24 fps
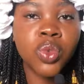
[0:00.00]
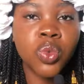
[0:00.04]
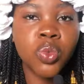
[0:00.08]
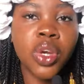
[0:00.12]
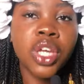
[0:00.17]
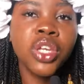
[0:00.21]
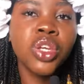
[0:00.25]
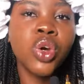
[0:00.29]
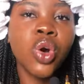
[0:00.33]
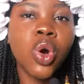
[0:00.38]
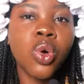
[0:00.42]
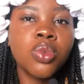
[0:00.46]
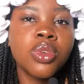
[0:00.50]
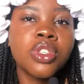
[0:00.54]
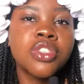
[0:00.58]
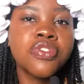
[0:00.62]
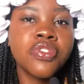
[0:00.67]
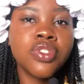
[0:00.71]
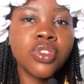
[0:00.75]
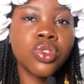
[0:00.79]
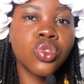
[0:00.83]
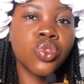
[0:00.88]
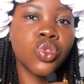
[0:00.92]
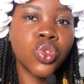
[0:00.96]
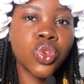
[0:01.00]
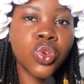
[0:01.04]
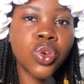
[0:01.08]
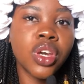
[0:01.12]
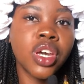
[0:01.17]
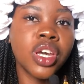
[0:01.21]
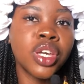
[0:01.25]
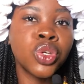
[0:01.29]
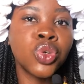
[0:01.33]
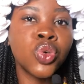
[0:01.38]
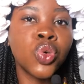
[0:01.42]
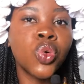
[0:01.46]
When you always fondle your
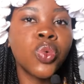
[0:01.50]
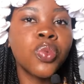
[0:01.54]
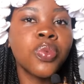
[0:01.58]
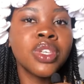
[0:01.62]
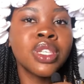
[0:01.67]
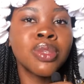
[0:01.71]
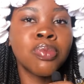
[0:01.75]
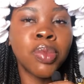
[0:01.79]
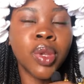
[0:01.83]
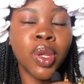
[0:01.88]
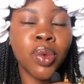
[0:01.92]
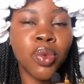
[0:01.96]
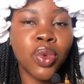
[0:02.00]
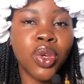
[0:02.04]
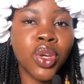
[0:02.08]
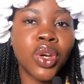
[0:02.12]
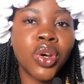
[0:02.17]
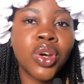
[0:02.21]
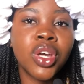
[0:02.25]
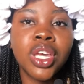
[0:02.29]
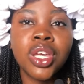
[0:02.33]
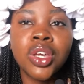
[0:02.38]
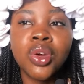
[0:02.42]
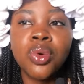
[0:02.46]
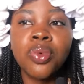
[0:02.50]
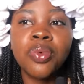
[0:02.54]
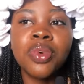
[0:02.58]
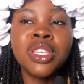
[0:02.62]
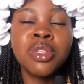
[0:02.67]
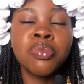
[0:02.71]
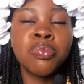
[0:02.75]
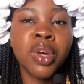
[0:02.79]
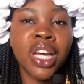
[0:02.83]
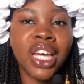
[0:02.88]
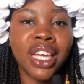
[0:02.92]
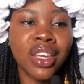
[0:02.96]
hair, you always play with your hair, you're
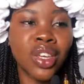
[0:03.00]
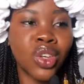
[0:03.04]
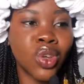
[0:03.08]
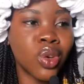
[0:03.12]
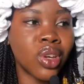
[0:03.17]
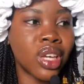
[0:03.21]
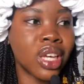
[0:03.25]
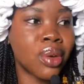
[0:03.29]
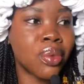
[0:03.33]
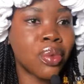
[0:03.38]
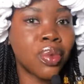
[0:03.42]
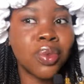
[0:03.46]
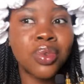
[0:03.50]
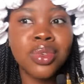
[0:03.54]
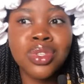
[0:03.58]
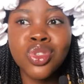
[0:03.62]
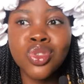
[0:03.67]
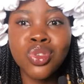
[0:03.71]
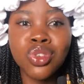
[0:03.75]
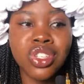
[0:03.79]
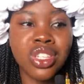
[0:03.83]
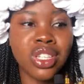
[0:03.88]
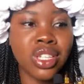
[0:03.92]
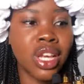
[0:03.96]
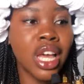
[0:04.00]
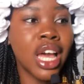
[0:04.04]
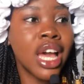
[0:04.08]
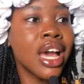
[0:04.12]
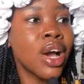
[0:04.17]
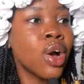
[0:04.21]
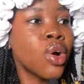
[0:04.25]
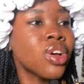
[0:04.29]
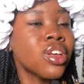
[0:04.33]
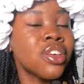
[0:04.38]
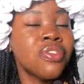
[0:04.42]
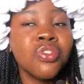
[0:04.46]
always packing your hair, always touching,
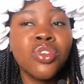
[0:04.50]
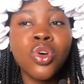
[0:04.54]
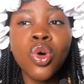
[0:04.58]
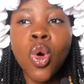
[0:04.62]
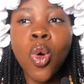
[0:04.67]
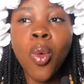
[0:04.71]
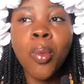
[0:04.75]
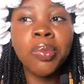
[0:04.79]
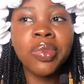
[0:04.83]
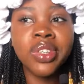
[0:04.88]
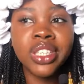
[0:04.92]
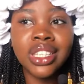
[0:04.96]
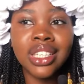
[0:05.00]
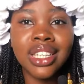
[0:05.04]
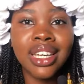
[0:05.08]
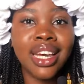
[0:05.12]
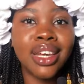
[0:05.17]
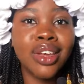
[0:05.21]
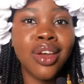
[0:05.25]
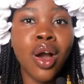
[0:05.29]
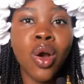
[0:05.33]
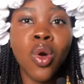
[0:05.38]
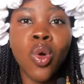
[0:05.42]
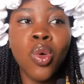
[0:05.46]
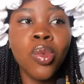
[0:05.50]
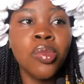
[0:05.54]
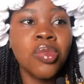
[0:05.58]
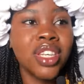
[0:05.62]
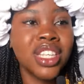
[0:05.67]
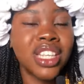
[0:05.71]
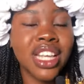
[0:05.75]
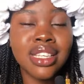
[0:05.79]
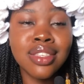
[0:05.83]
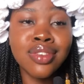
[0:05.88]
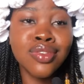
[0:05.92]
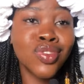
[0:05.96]
even combing the hair, you're
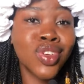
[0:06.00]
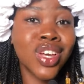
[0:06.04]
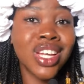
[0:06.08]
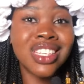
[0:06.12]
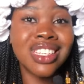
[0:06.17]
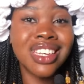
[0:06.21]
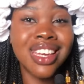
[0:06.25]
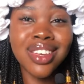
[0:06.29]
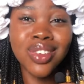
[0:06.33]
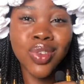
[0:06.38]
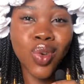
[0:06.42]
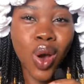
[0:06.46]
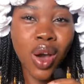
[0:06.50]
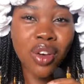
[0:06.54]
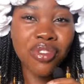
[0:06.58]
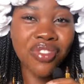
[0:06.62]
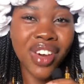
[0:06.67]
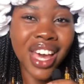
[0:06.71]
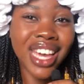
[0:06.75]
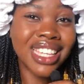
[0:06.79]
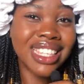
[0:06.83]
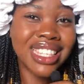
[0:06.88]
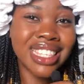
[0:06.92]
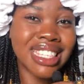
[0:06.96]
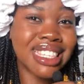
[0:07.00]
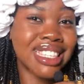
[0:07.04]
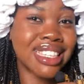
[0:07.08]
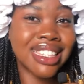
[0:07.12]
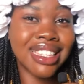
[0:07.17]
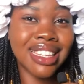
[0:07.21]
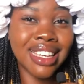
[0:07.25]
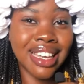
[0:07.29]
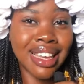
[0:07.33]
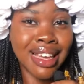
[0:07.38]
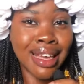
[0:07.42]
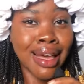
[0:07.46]
combing it as if you and the hair you are
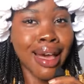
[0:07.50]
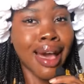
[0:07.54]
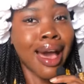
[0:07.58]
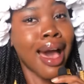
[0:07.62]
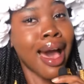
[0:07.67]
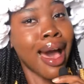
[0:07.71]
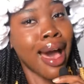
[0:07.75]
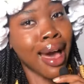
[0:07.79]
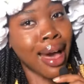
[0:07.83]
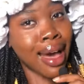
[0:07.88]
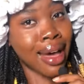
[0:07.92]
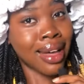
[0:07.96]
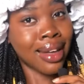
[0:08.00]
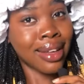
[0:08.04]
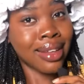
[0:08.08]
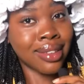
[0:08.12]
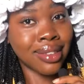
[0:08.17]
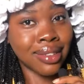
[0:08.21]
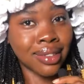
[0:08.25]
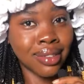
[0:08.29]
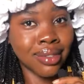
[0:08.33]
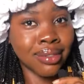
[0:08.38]
fighting. Ah,